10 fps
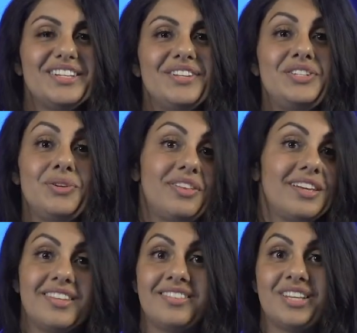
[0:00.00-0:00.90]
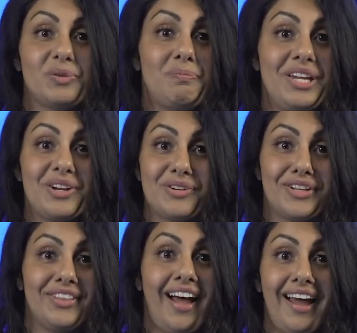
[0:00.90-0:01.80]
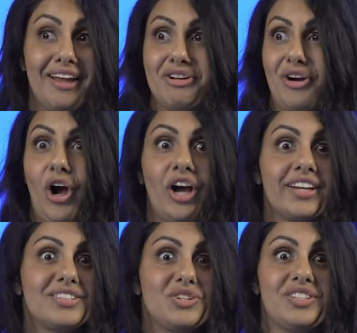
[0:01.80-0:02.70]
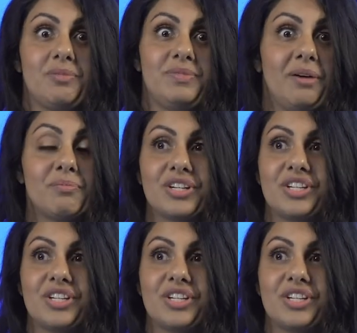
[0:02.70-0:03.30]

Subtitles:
did you think that this would be your July, your August, your September?